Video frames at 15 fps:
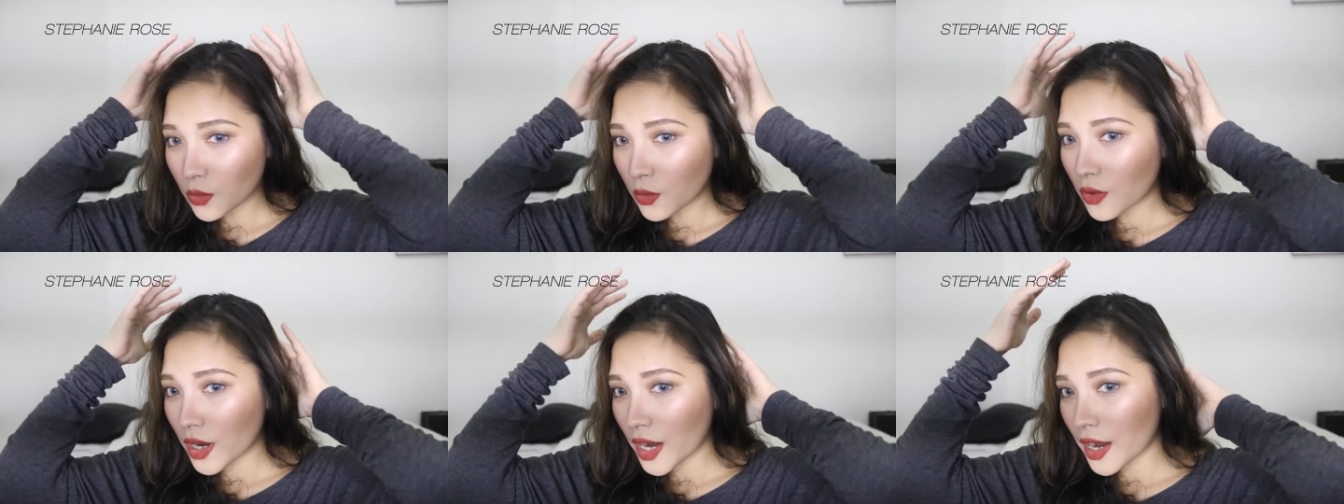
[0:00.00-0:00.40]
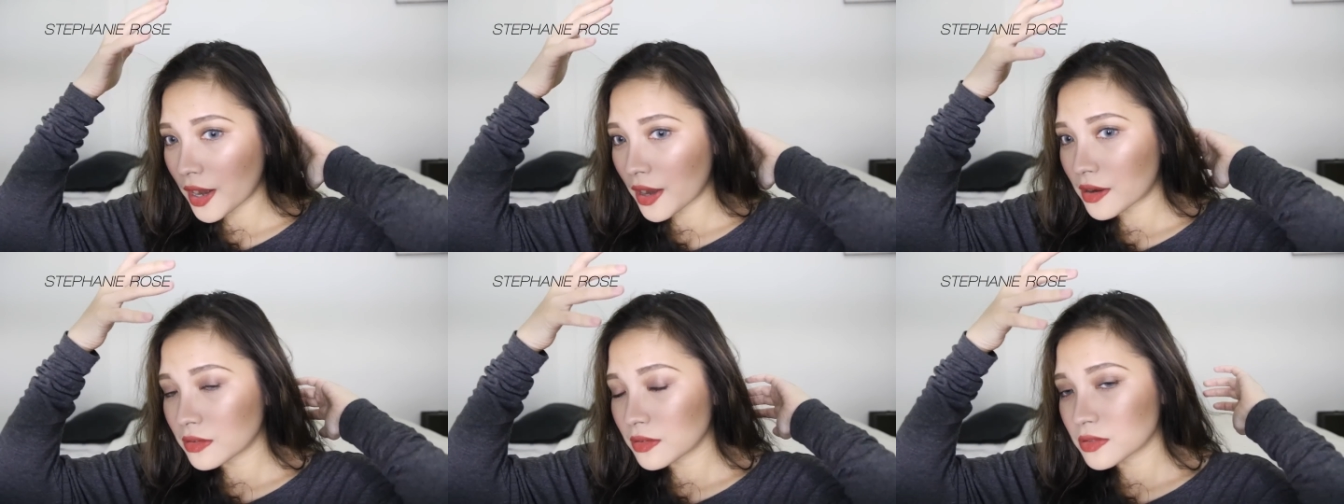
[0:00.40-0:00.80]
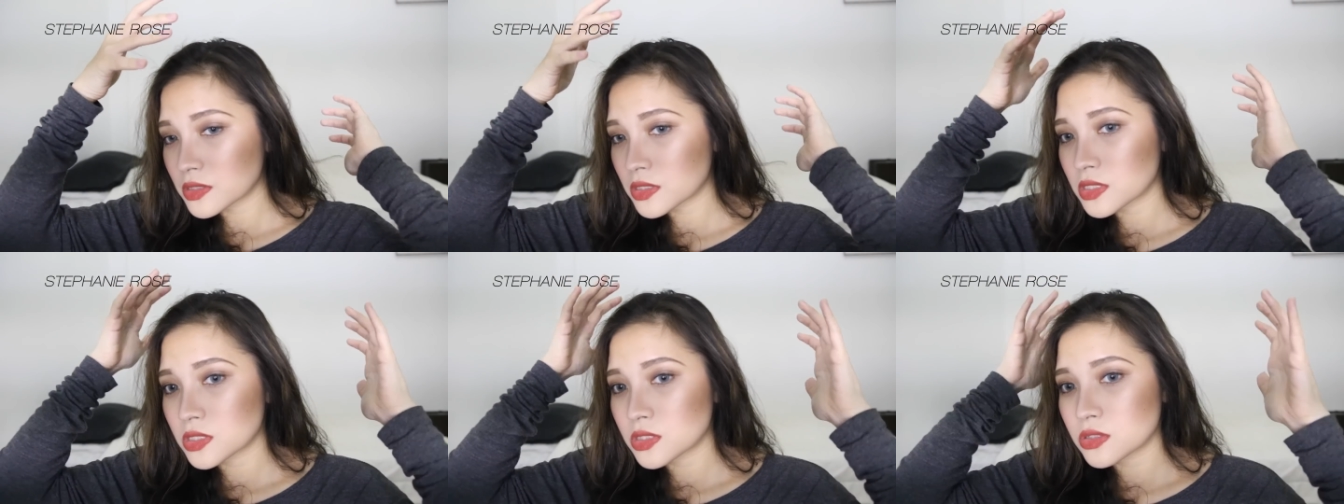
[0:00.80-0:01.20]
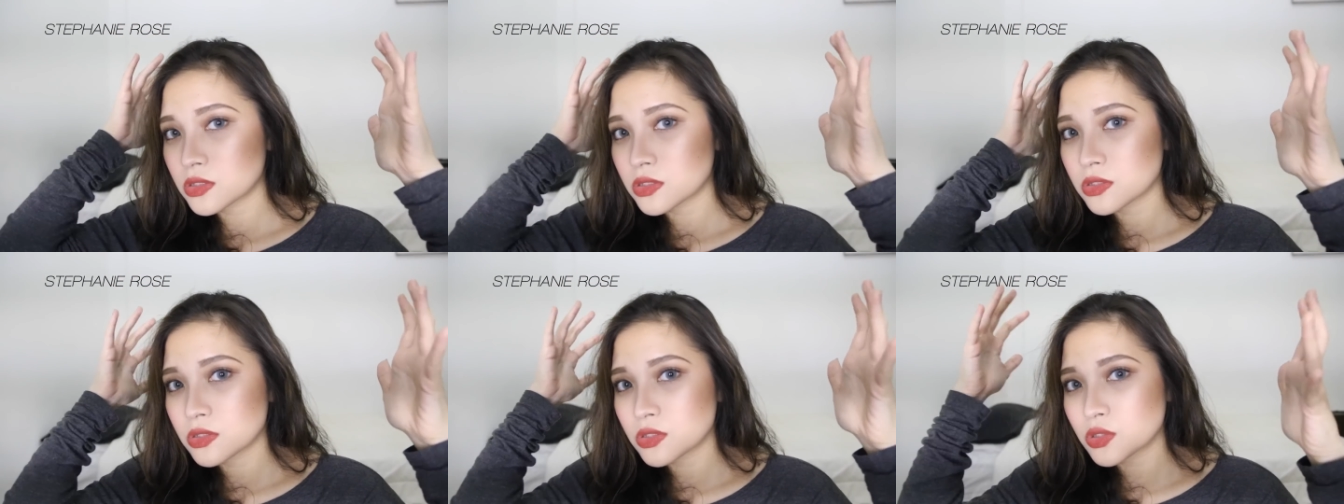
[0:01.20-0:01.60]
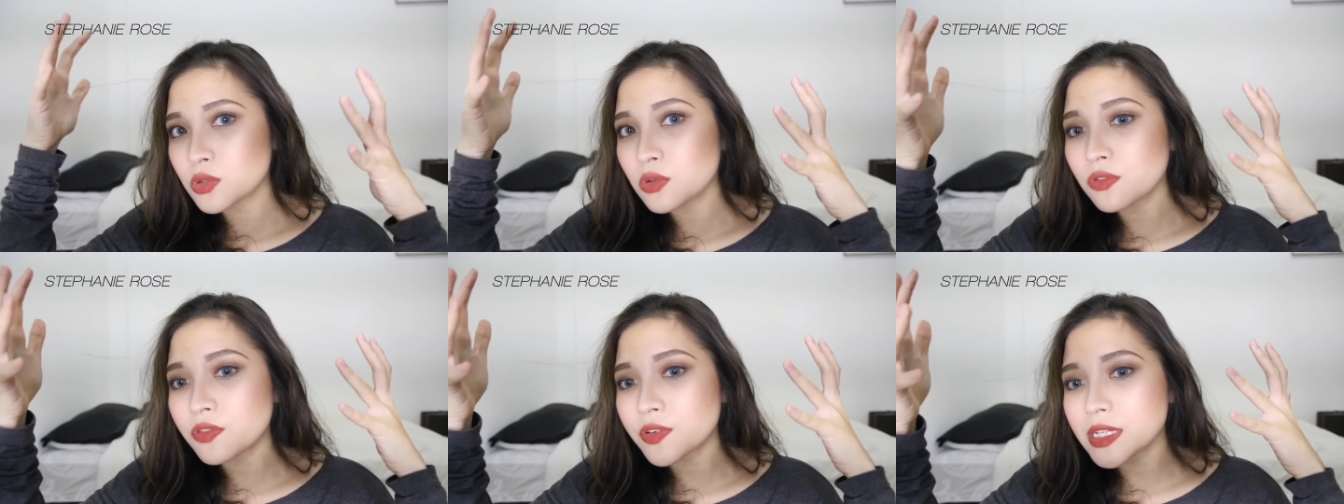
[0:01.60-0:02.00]
your hair looks
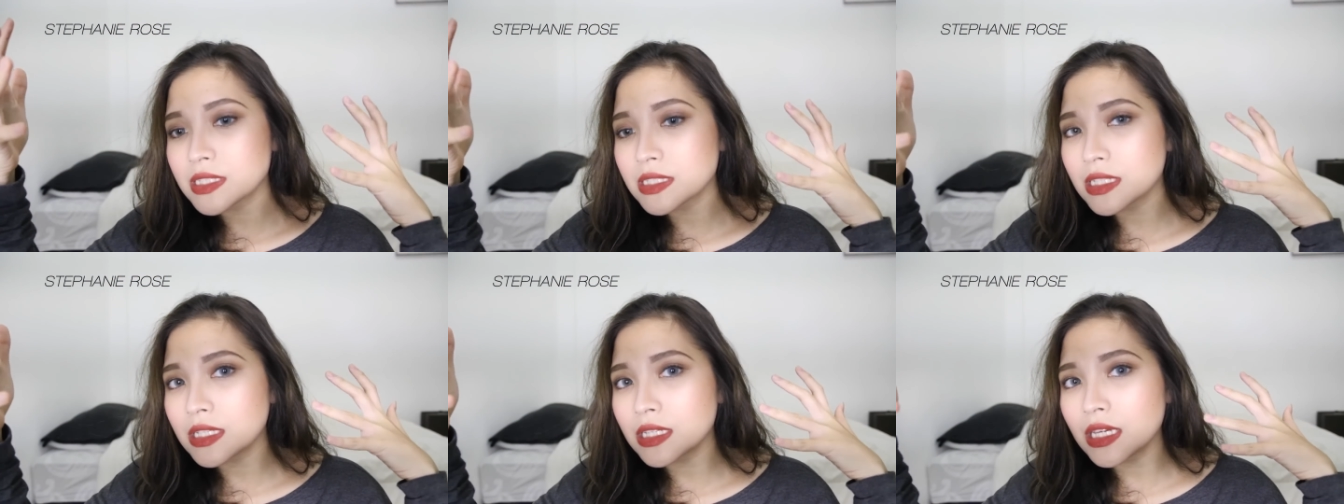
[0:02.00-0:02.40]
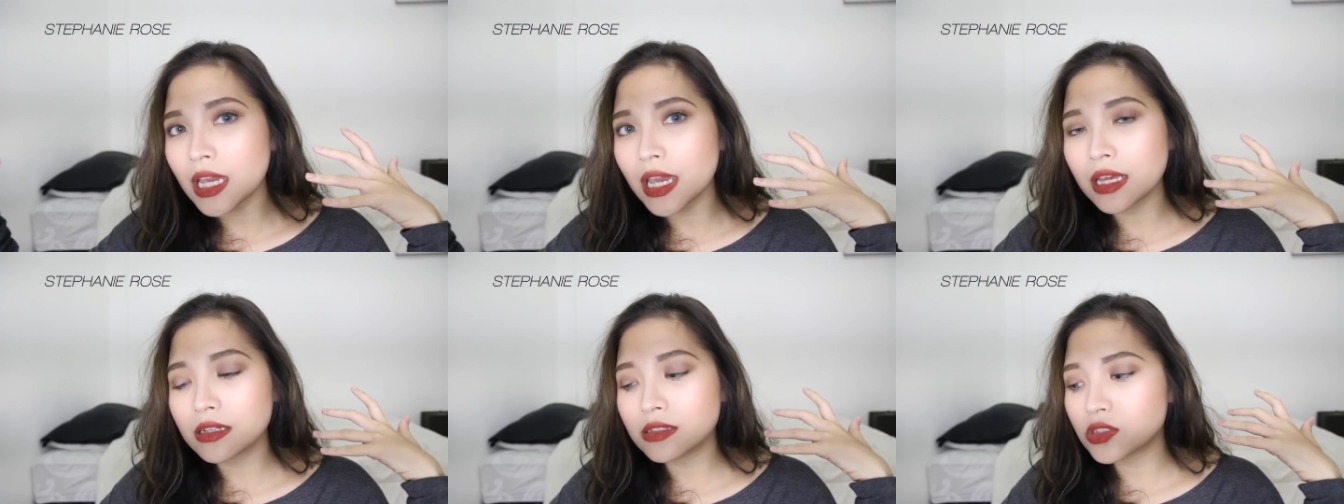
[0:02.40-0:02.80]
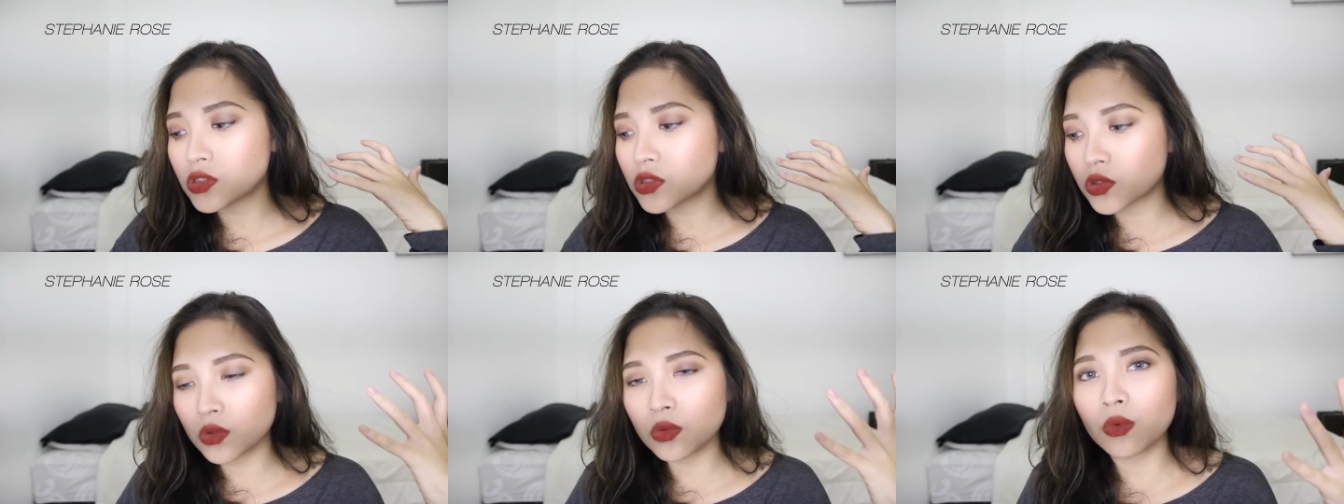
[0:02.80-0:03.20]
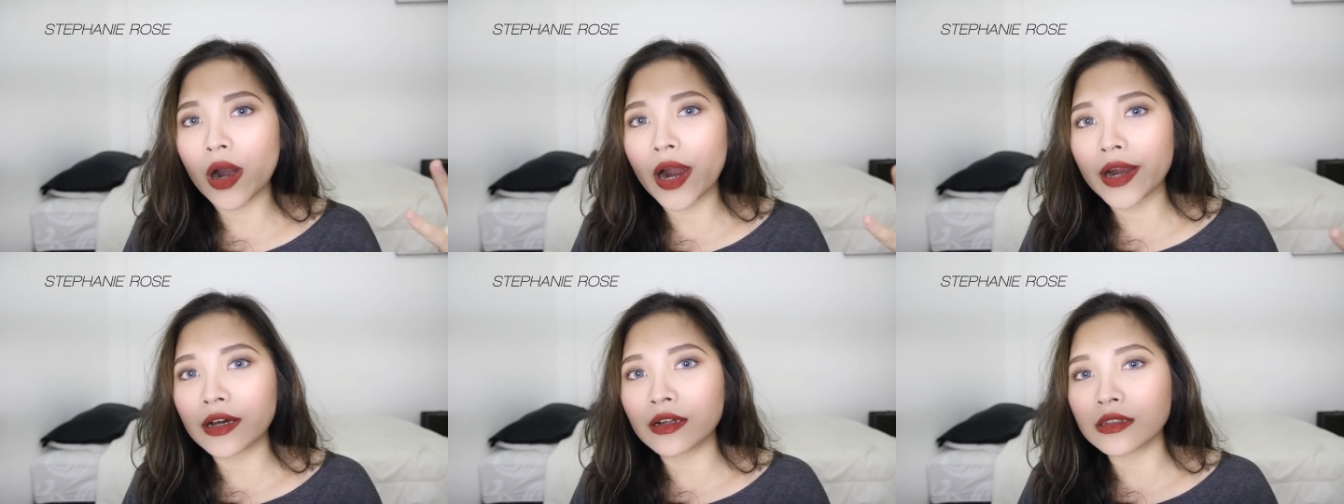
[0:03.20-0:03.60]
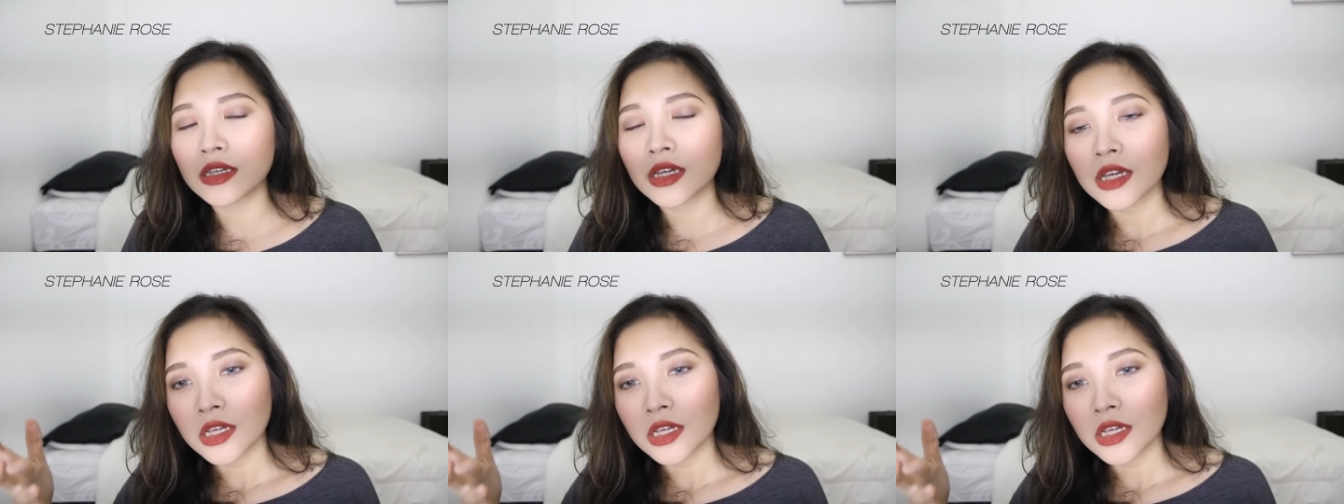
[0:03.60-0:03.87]
too frizzy and too wild